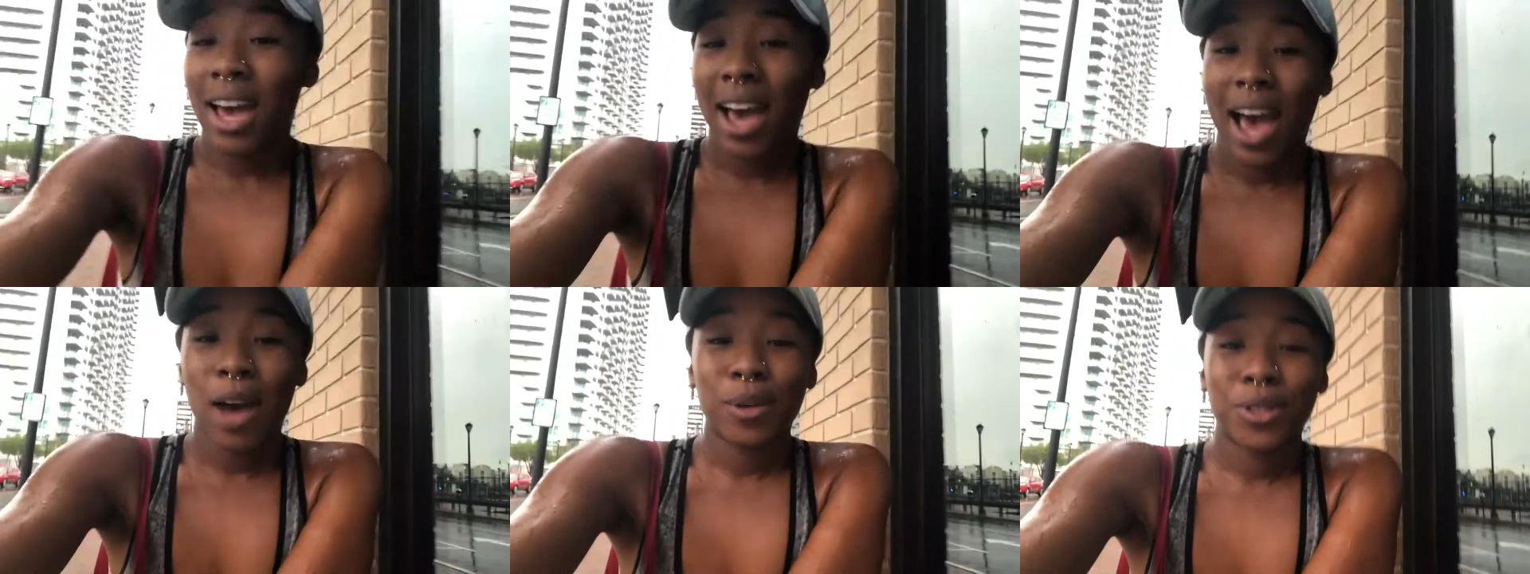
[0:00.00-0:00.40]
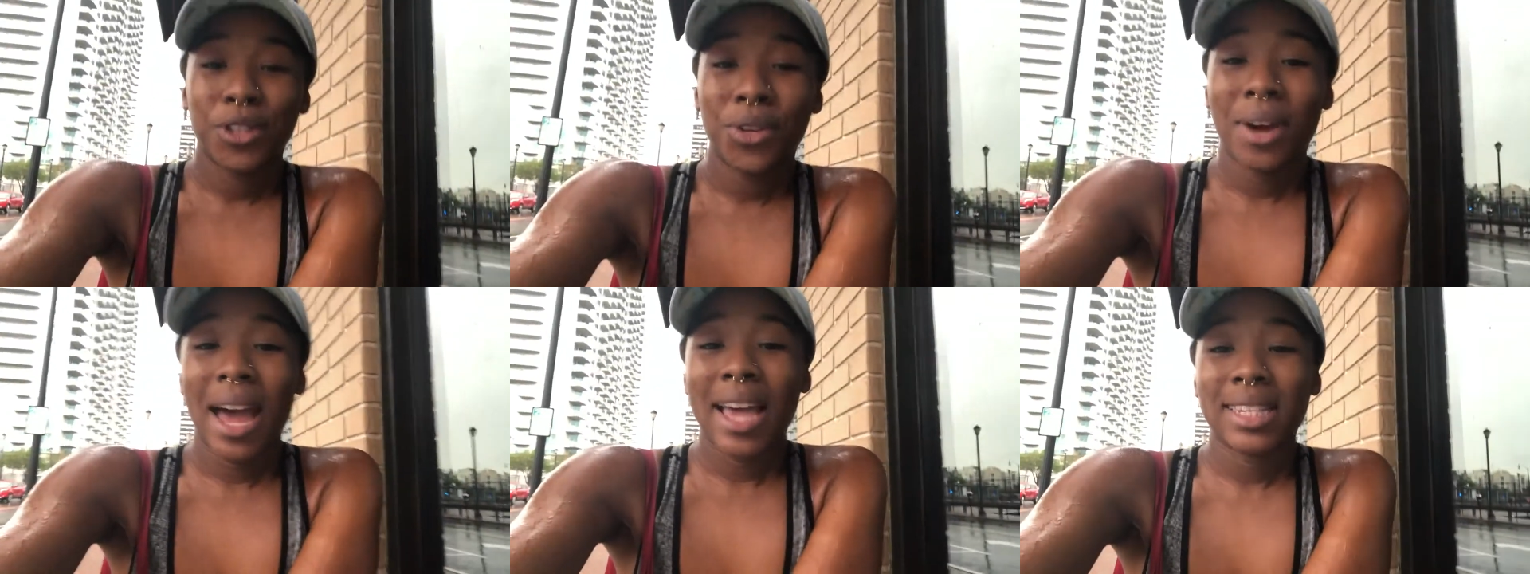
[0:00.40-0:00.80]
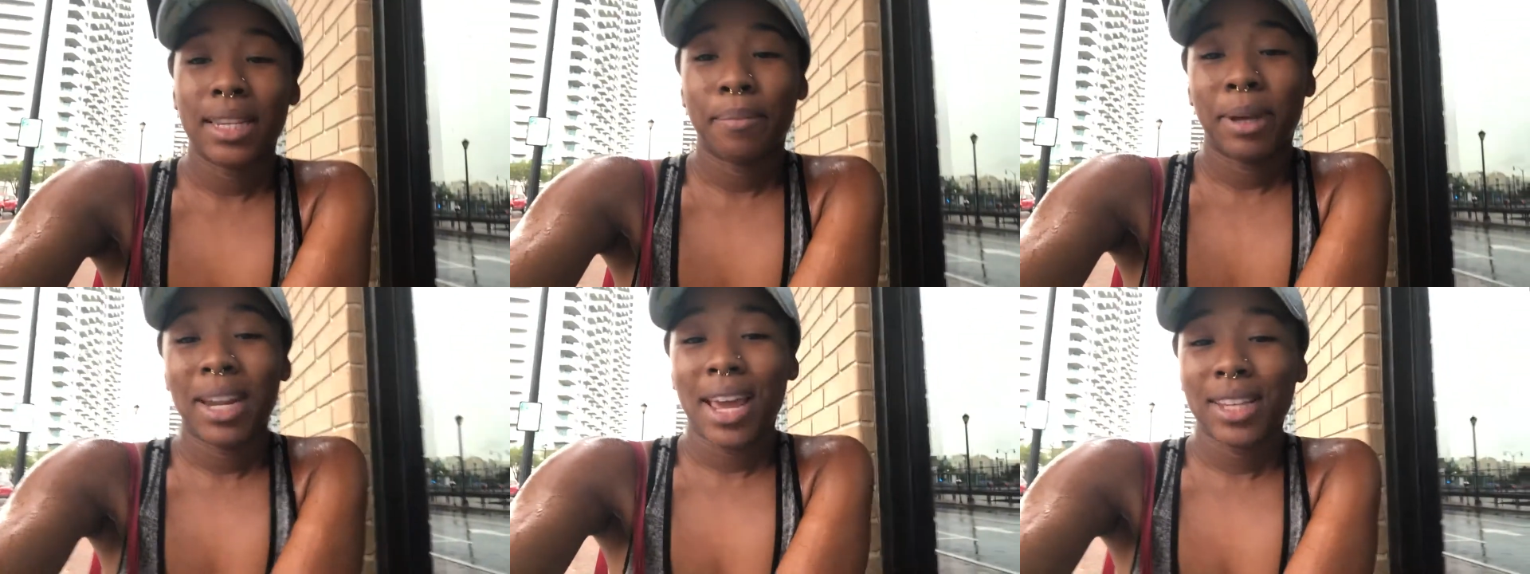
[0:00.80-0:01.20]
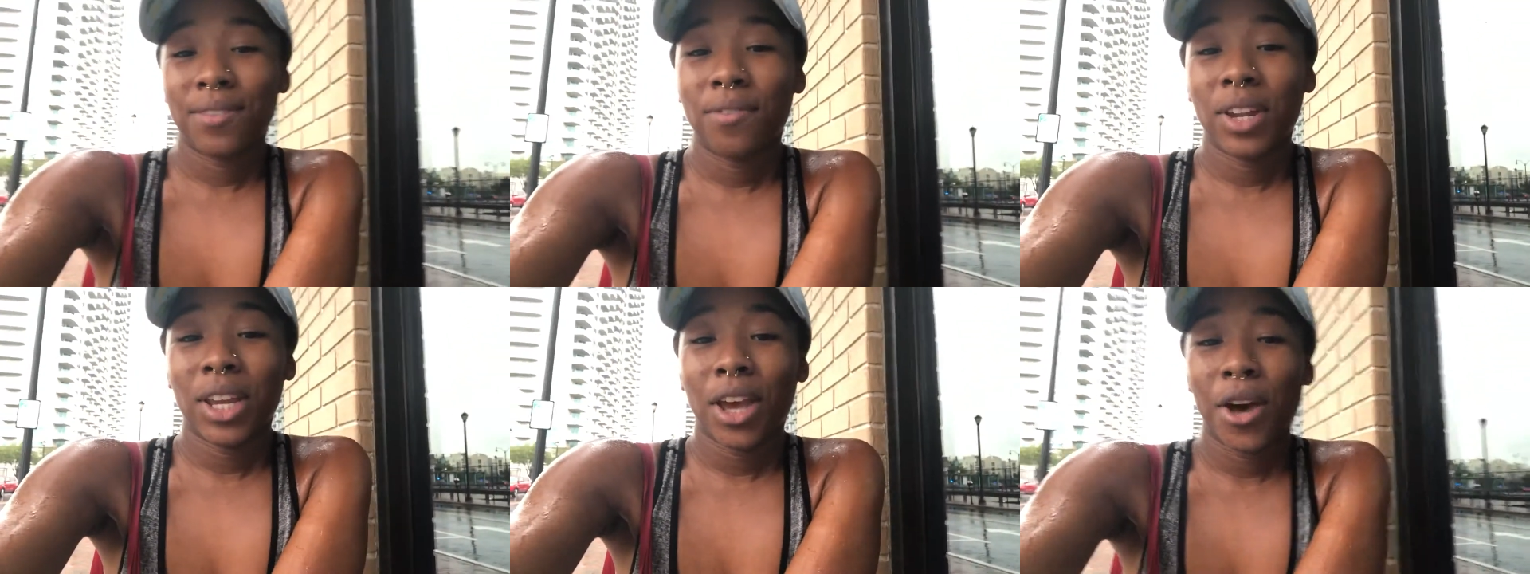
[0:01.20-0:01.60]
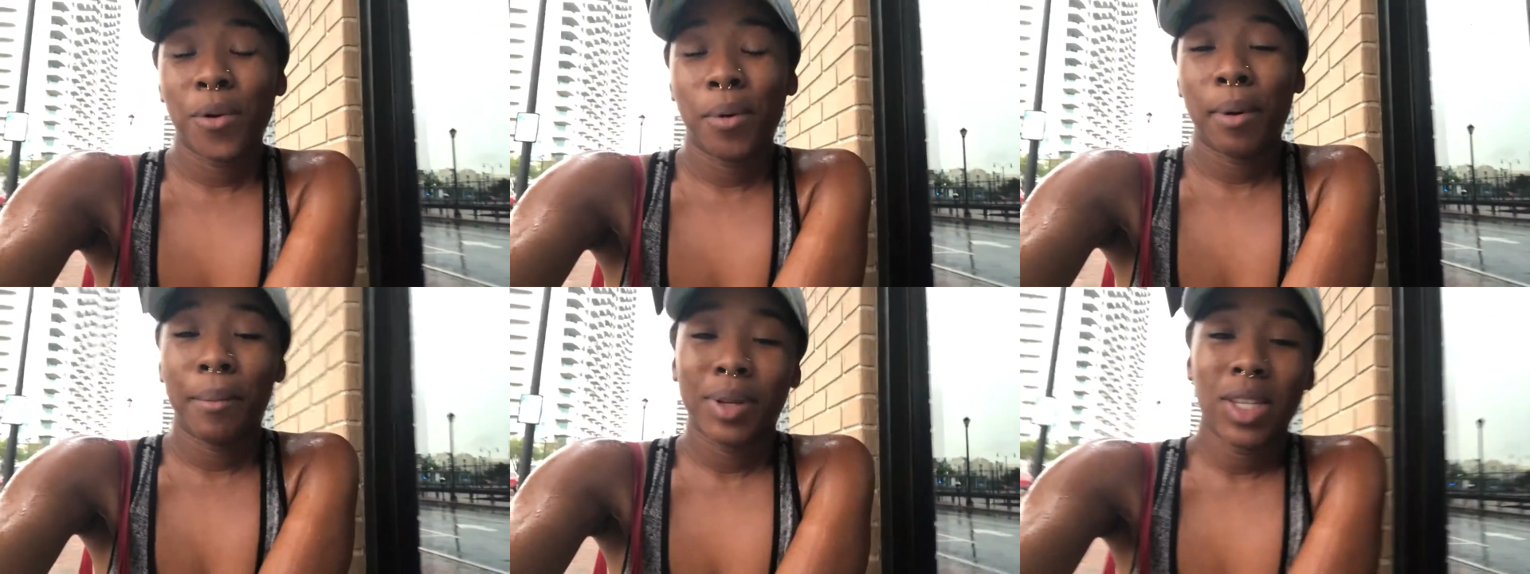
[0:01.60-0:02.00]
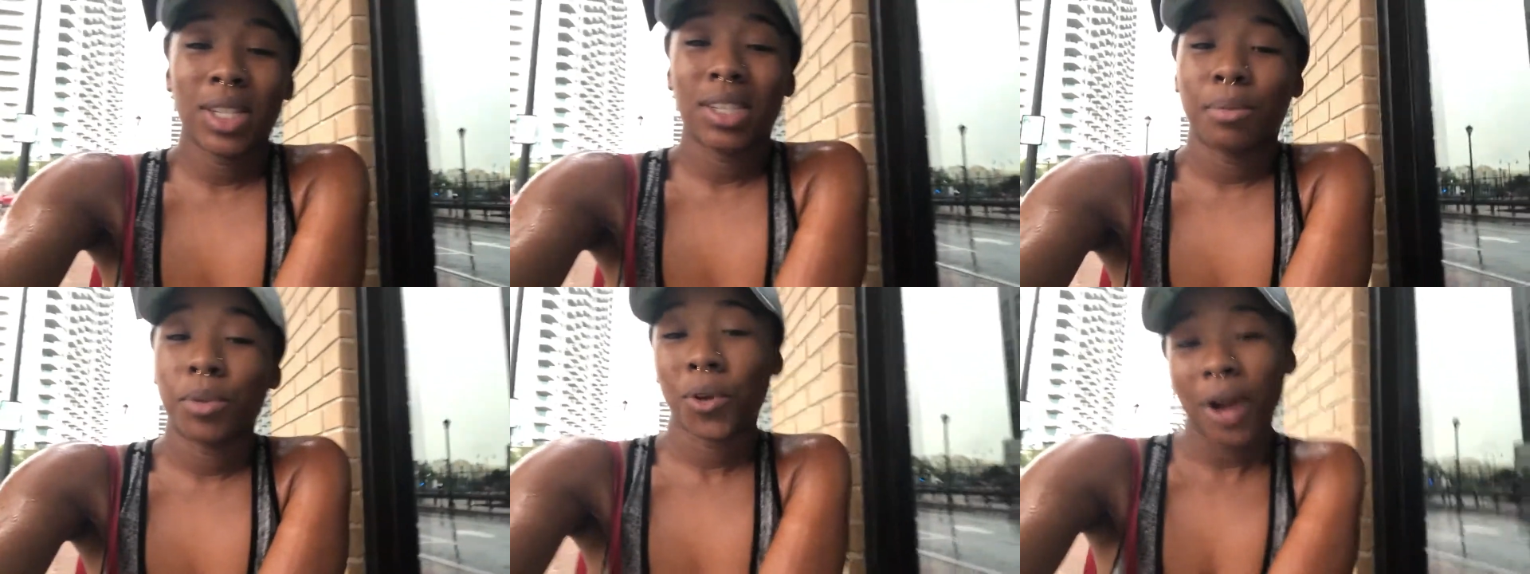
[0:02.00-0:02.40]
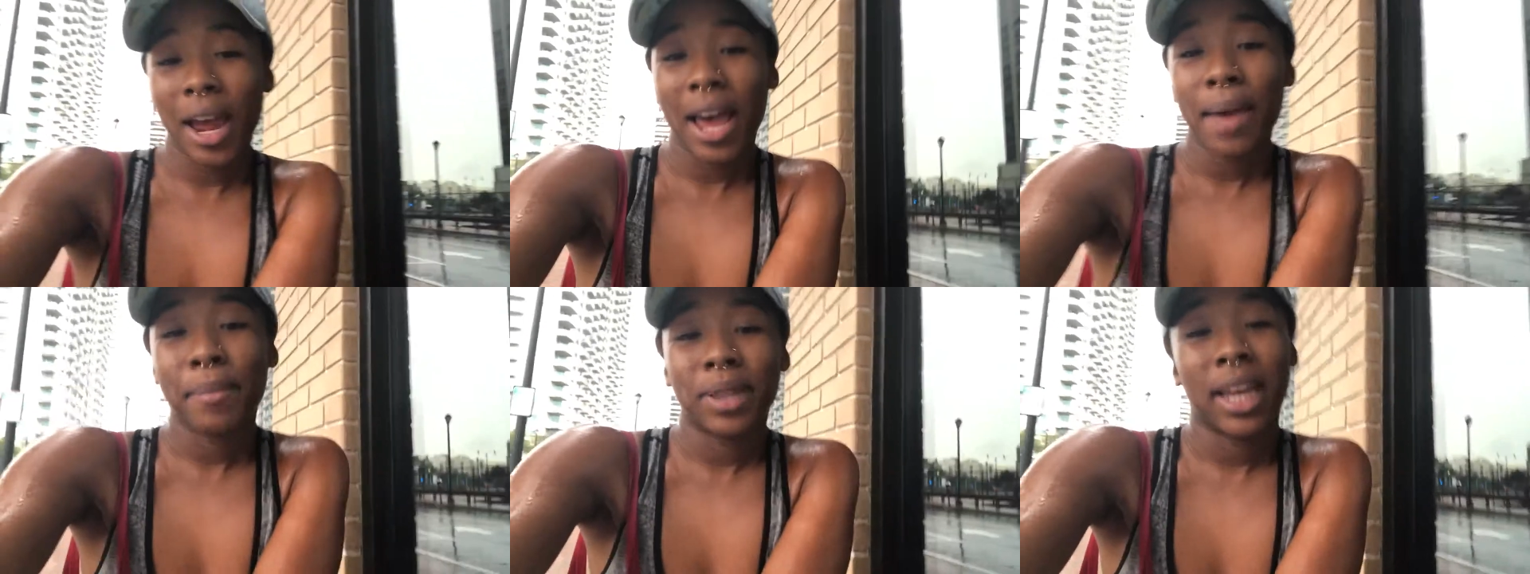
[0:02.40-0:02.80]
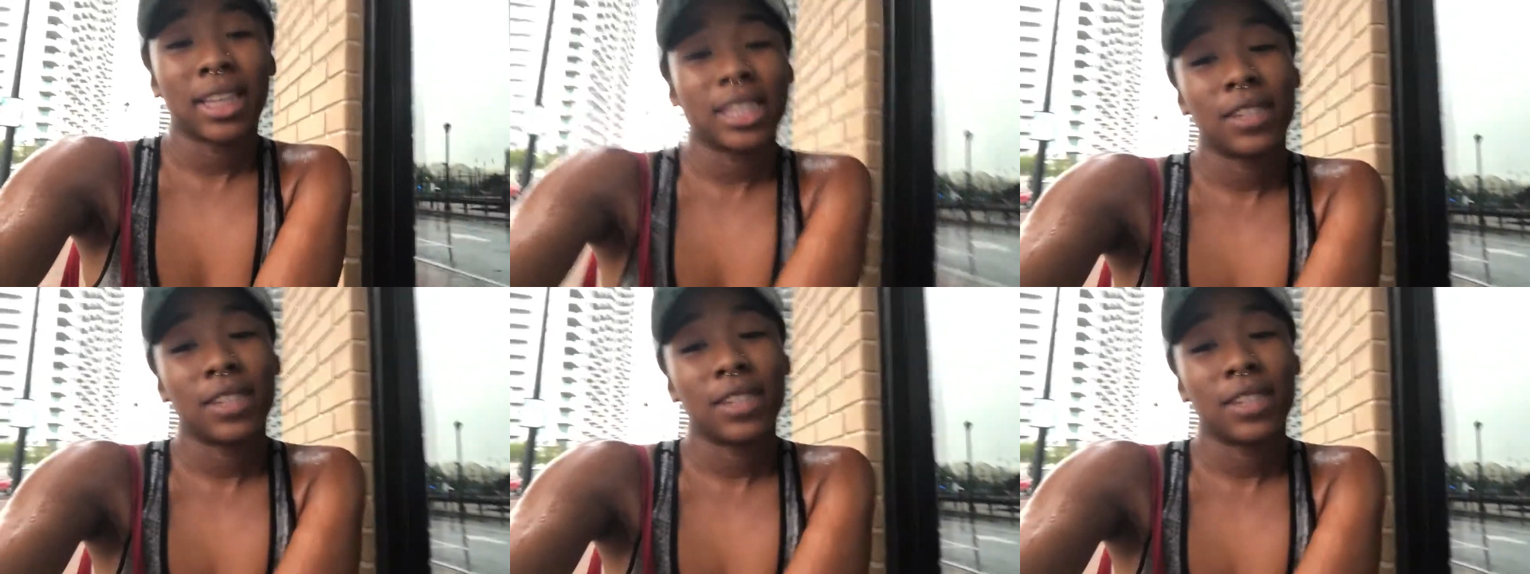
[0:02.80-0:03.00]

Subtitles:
I'll see you guys in my next video. Remember to subscribe and like